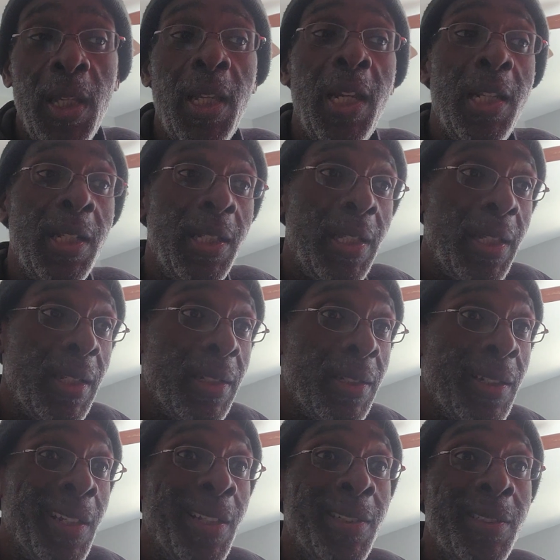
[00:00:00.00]
And
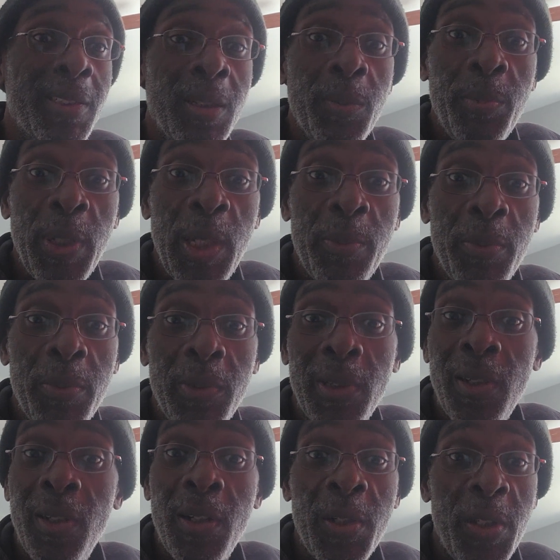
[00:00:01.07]
again, some people
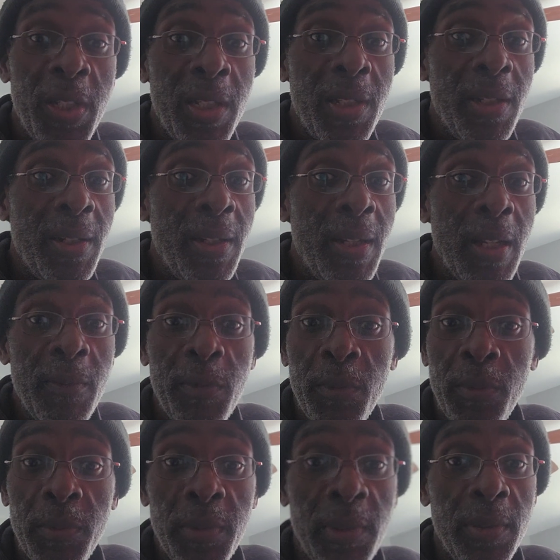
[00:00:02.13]
are just
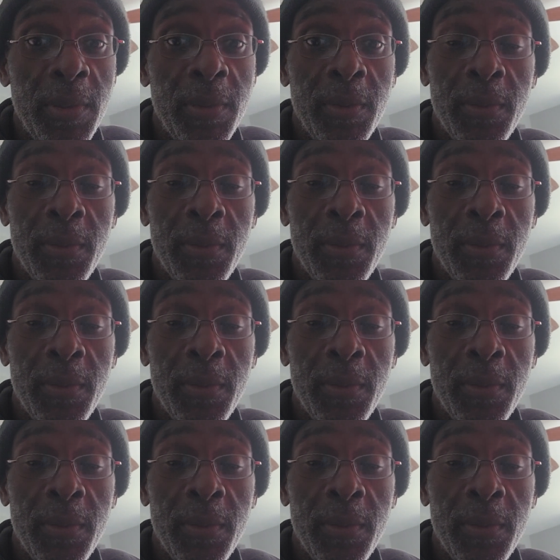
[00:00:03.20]
devils.